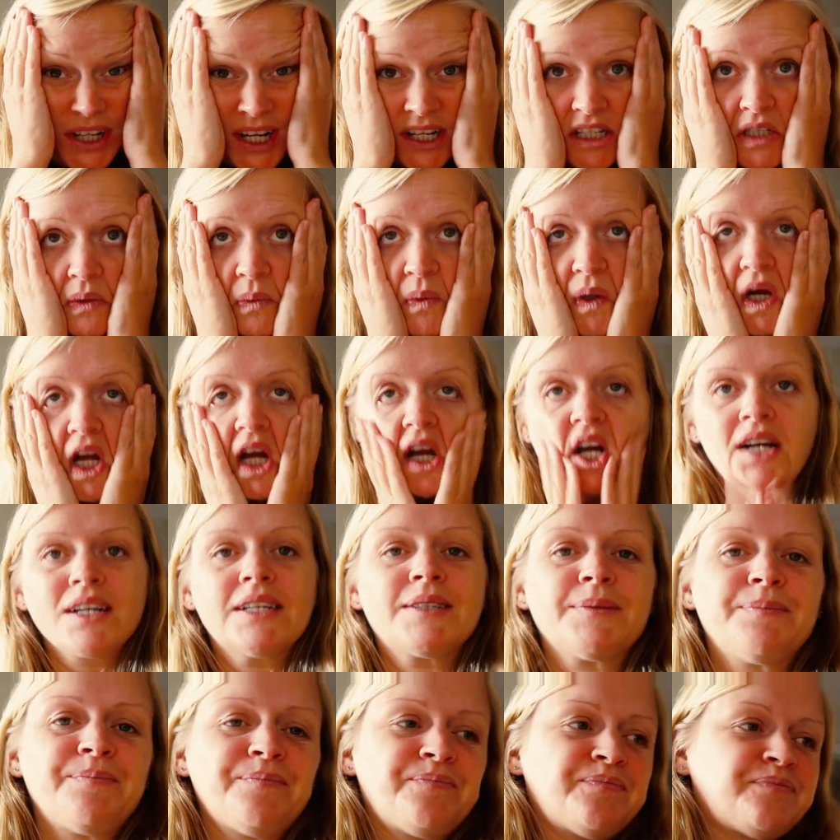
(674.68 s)
just get to
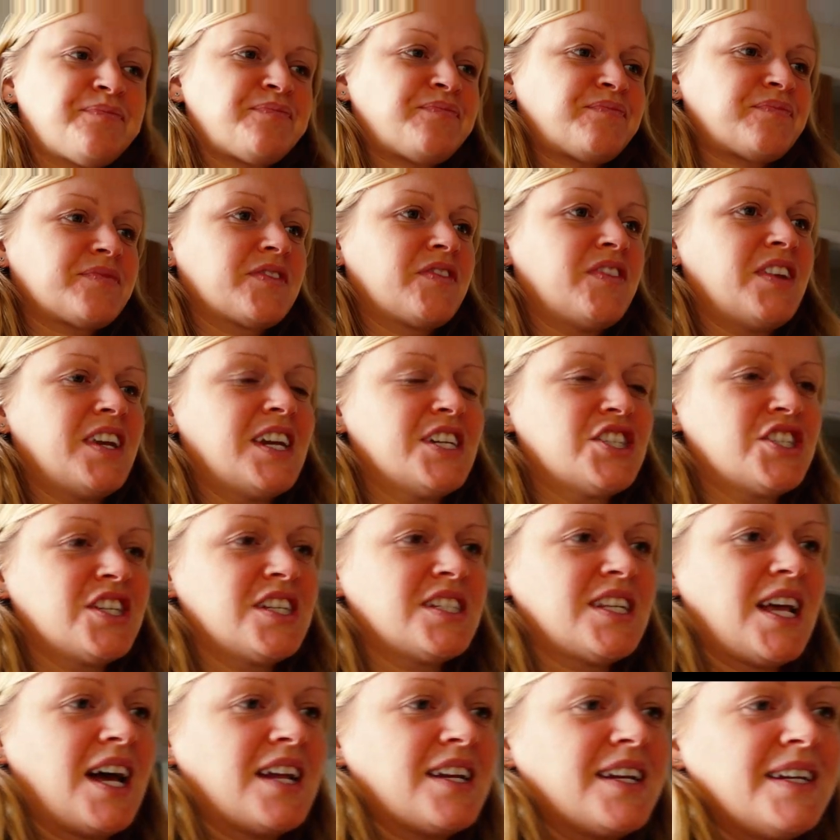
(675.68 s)
work, finish
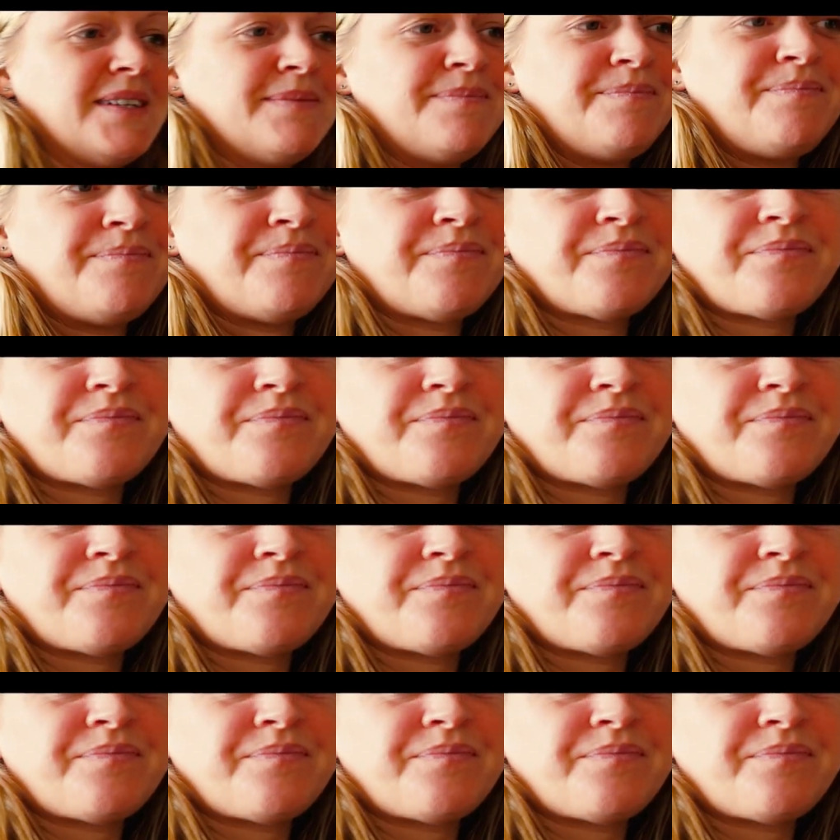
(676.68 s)
this edit.